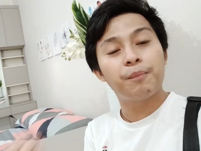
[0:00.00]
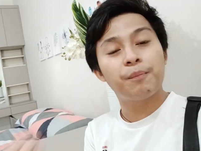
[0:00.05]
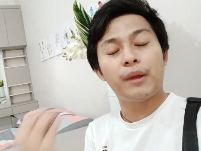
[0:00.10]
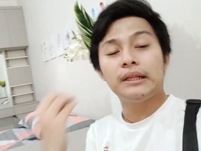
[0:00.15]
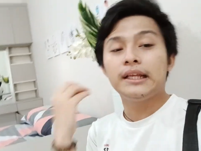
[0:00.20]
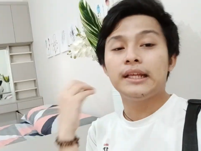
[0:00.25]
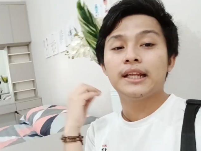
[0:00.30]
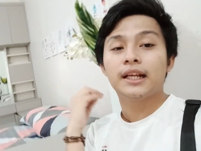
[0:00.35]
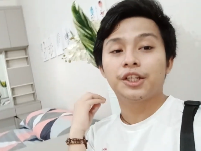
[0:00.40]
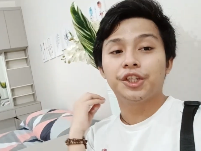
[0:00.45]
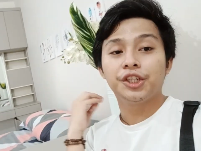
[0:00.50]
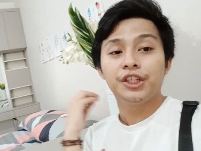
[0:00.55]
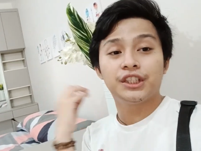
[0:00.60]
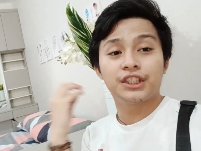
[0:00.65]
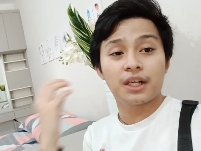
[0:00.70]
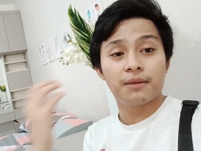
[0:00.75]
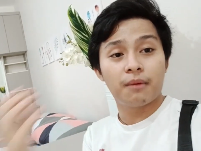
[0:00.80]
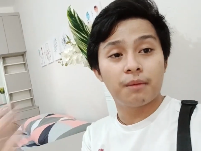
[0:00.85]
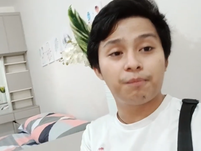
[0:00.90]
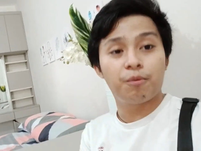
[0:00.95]
Pwede na gid
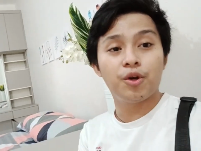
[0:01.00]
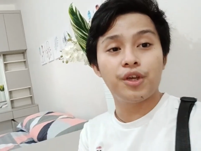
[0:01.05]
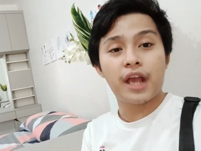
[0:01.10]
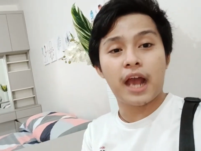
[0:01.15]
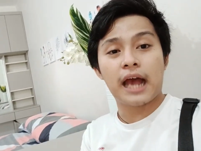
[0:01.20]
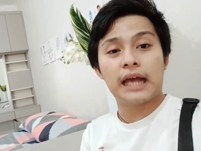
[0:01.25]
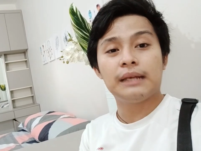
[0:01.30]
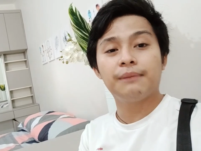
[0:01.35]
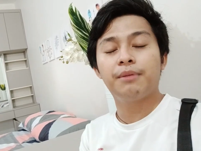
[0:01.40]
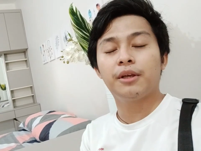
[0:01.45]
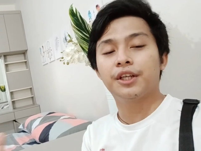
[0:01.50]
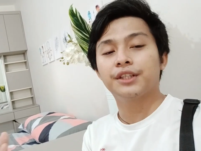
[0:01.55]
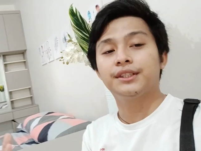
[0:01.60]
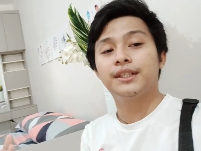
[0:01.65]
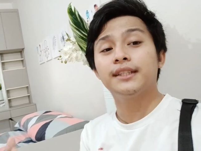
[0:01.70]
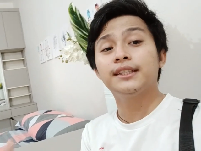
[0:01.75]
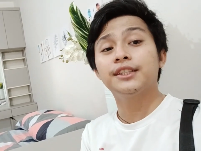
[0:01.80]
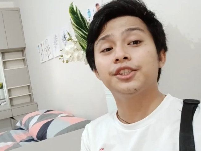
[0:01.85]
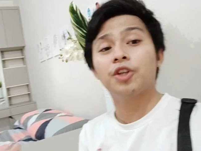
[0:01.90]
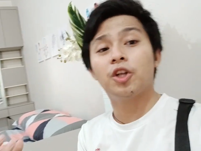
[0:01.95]
siya mapuyan because
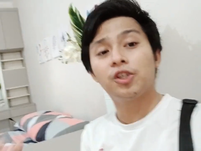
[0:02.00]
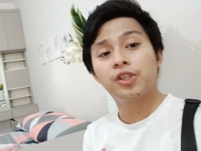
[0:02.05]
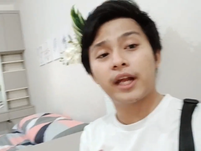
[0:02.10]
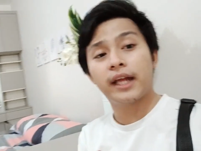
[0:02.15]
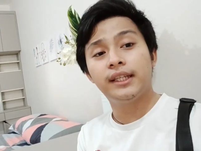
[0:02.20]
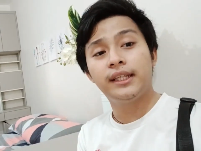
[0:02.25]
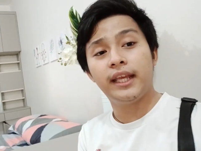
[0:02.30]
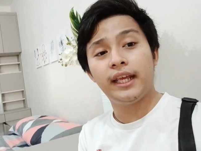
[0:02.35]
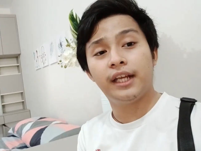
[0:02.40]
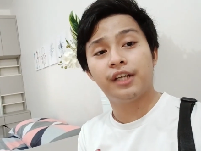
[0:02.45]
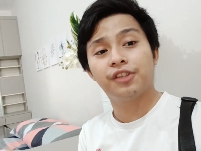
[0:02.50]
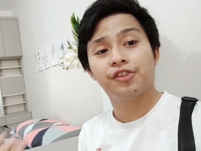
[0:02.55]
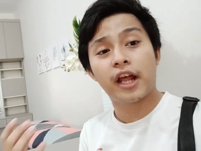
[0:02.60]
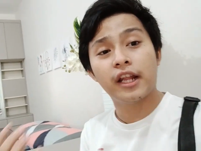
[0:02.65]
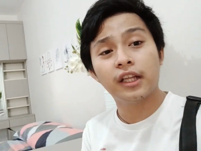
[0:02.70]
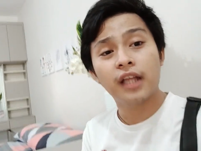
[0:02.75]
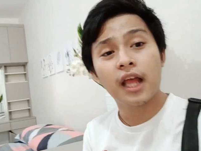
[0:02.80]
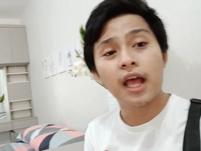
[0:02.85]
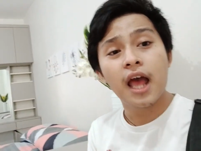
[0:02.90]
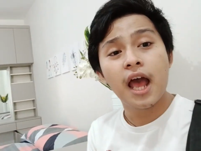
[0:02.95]
this is already
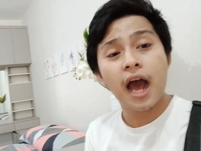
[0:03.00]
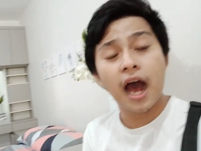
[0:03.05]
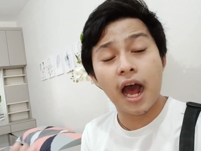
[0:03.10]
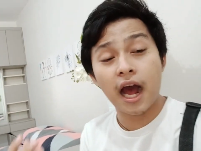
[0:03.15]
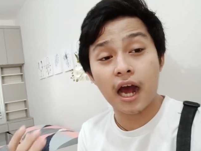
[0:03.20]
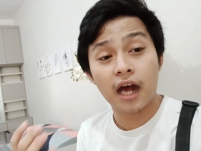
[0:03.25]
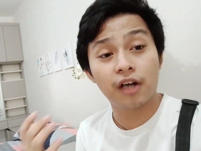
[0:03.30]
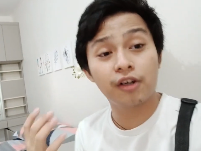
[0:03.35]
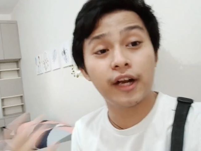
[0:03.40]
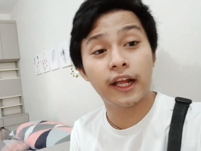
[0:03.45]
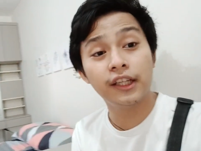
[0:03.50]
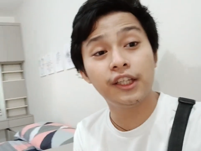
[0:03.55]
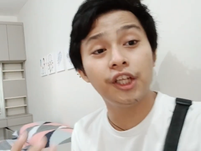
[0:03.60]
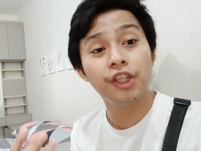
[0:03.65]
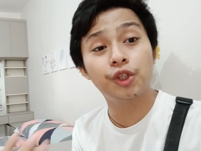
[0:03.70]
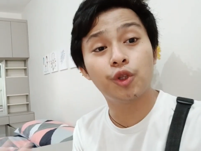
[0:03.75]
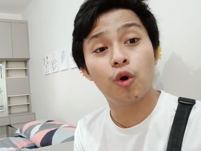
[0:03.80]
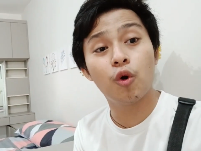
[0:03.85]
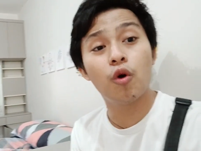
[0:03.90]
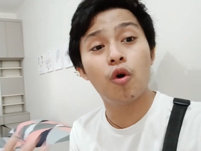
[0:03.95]
ready
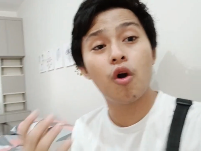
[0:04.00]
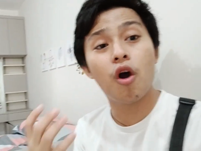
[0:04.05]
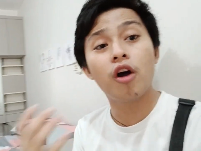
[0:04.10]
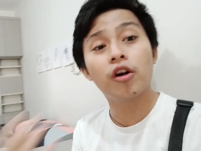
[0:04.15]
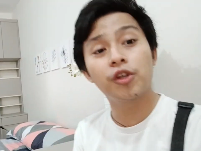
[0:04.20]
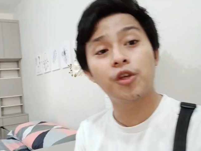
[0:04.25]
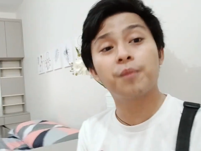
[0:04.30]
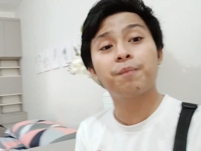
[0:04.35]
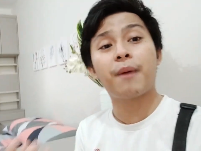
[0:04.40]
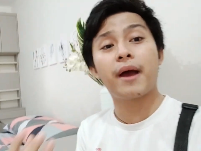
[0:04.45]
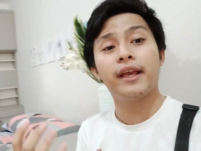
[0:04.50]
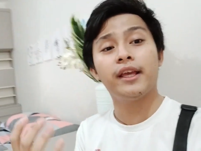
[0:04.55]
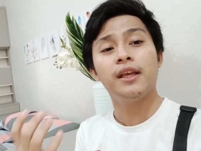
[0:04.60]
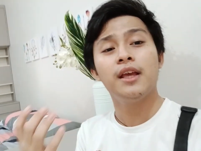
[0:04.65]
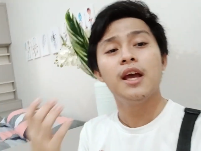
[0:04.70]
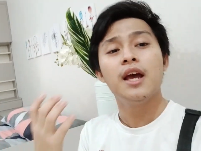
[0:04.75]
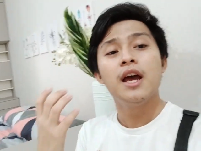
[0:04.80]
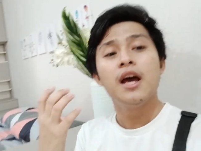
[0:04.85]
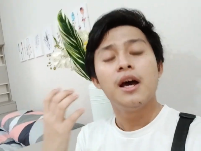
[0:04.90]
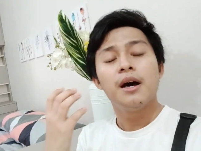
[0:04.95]
to
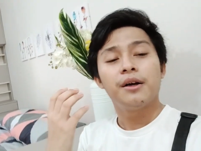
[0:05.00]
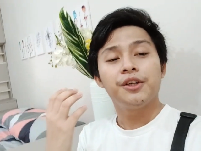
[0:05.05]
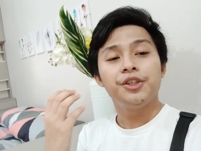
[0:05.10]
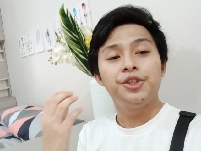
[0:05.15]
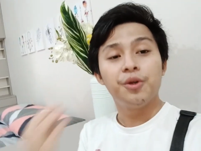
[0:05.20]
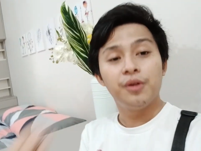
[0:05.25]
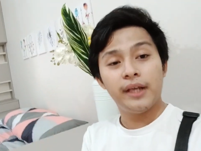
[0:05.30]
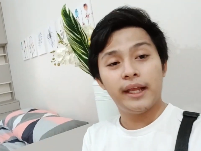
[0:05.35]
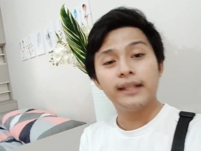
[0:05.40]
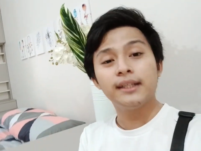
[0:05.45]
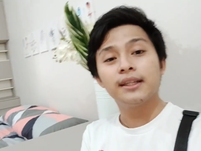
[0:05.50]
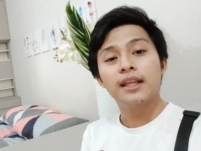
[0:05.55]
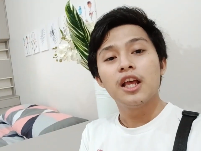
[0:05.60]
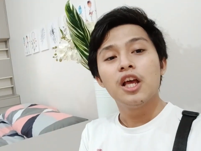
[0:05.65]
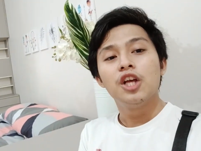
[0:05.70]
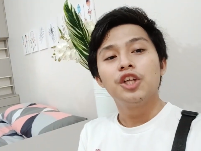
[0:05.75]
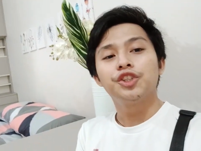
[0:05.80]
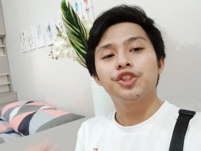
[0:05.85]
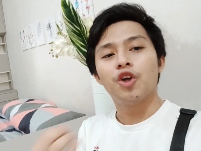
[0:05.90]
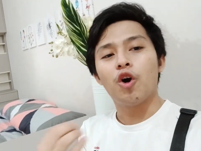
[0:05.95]
occupy unit.
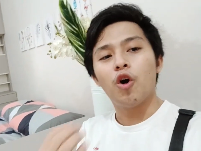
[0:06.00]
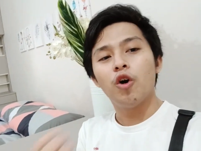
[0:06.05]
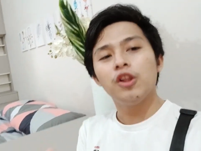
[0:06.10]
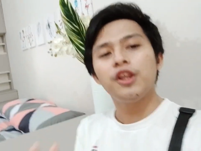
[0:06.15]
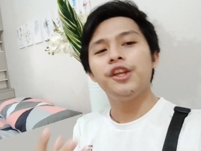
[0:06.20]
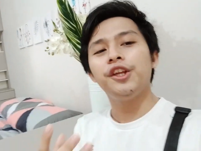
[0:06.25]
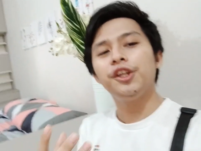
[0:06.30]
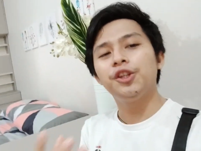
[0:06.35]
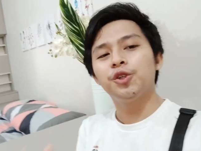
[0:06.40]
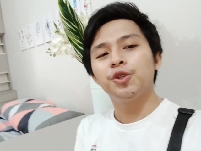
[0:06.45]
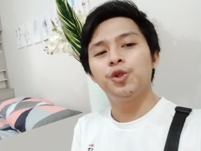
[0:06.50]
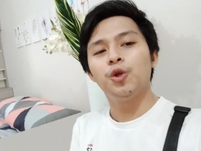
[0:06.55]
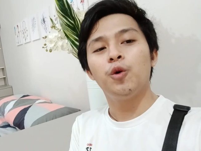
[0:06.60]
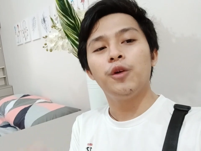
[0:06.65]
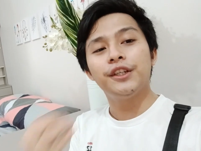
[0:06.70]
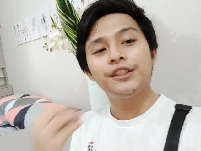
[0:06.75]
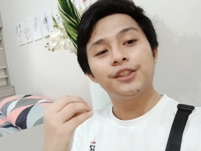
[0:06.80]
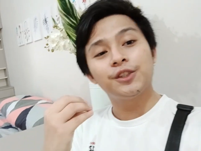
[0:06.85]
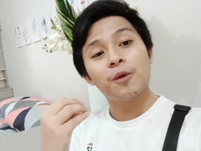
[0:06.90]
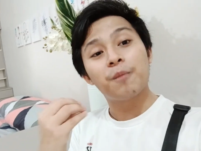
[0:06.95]
So all you need to do
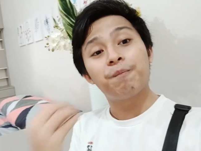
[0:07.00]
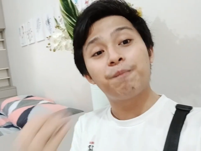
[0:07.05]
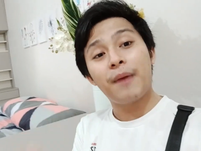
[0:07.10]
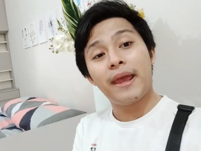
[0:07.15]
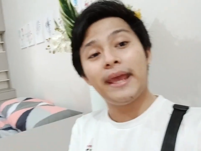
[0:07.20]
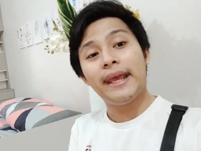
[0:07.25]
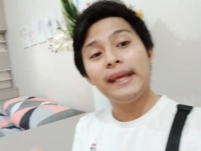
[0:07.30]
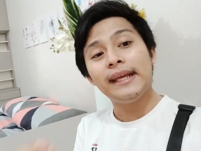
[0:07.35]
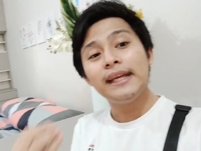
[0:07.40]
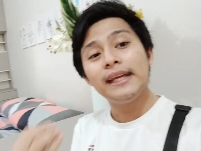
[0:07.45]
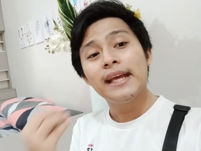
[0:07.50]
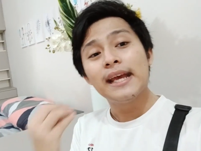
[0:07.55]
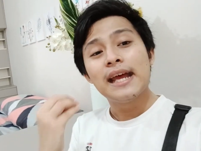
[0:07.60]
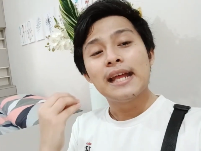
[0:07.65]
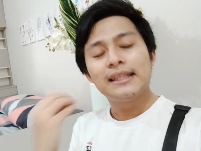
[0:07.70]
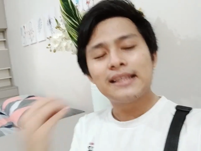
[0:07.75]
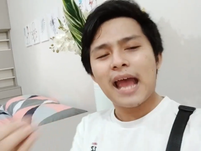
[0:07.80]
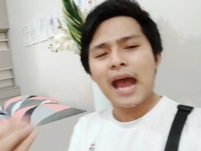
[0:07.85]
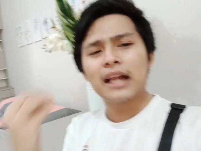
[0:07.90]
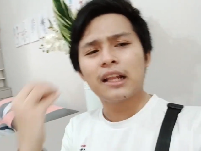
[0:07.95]
is to pay
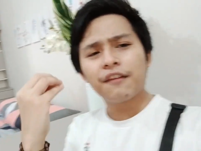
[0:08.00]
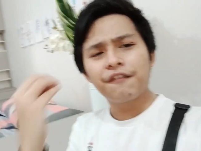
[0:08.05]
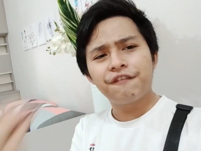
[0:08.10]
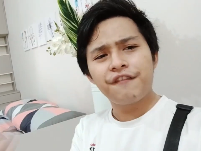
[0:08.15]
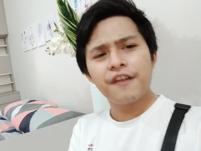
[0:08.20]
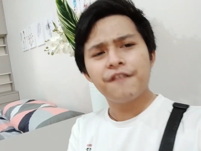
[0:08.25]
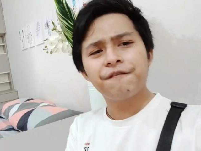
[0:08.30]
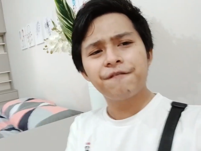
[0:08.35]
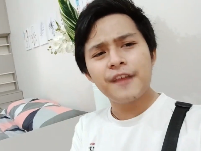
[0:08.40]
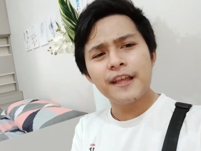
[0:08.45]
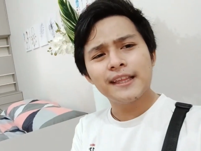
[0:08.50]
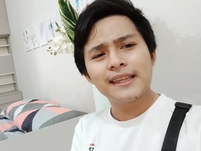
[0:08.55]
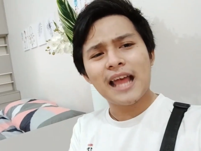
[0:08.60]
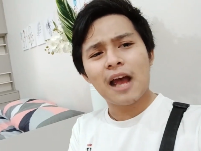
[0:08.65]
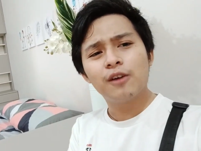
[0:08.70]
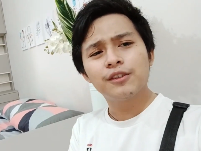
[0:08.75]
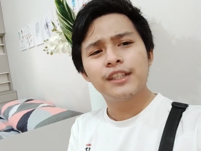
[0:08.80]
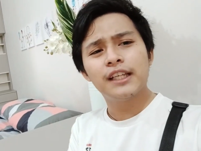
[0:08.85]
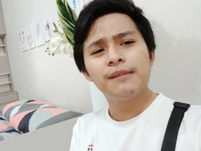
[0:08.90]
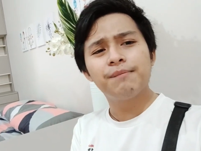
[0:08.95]
that
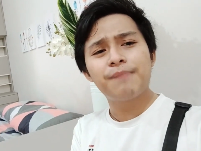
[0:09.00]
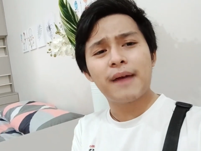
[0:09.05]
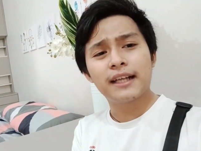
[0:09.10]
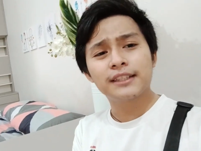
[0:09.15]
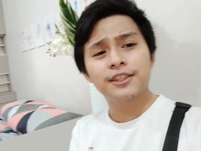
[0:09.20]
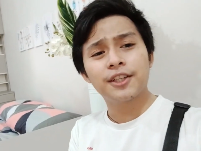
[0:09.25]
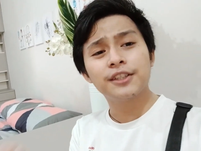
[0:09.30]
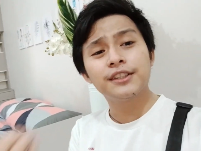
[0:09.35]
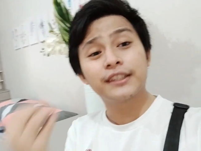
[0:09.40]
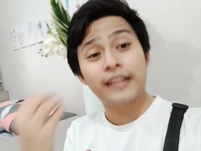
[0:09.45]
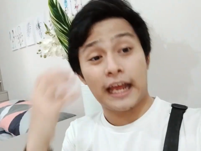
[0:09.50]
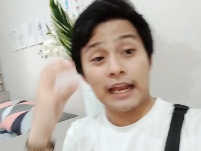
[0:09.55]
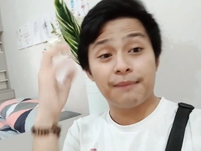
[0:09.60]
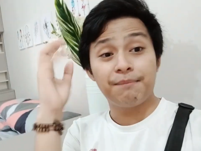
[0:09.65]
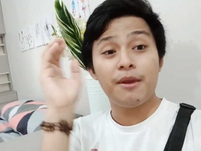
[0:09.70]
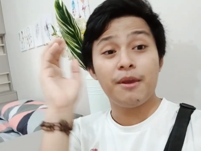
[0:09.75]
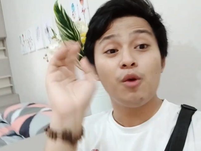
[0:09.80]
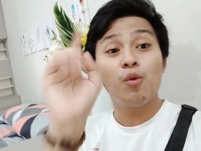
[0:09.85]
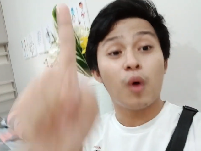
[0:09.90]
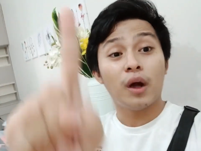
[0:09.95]
50,000 pesos. Can
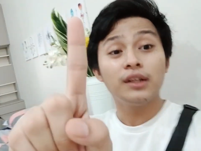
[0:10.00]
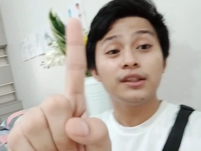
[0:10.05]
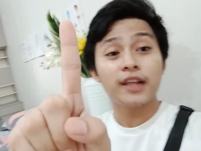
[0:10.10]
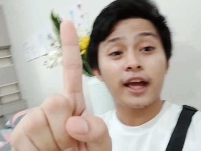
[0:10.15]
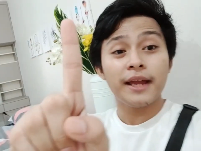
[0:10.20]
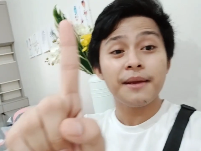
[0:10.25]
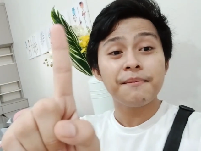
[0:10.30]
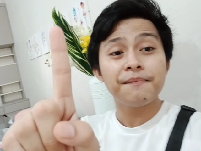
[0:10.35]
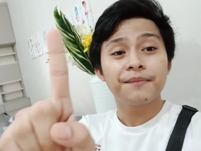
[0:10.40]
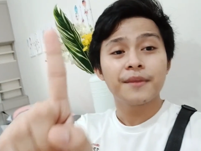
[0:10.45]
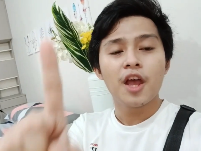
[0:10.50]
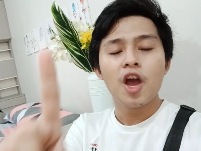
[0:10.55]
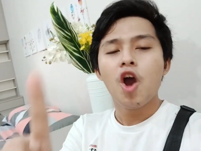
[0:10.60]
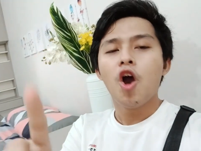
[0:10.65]
be one time